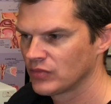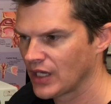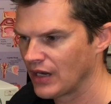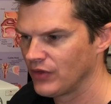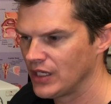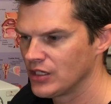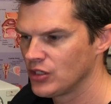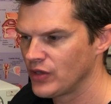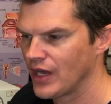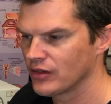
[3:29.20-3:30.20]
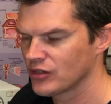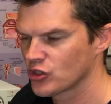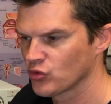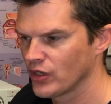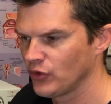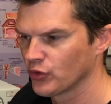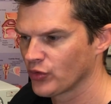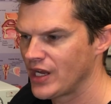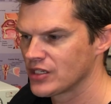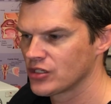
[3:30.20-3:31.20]
kind of into that shriveled
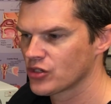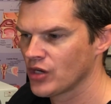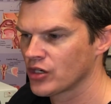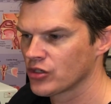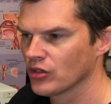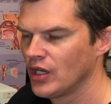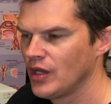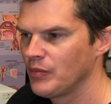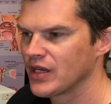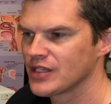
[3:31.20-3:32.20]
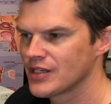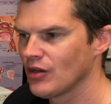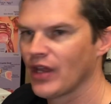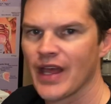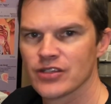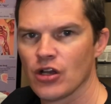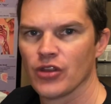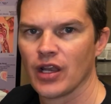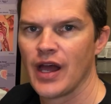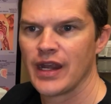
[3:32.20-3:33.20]
raisin structure, but it still has all
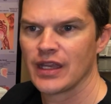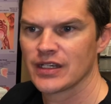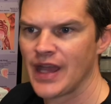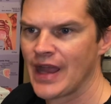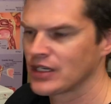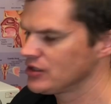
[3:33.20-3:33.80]
the lining intact.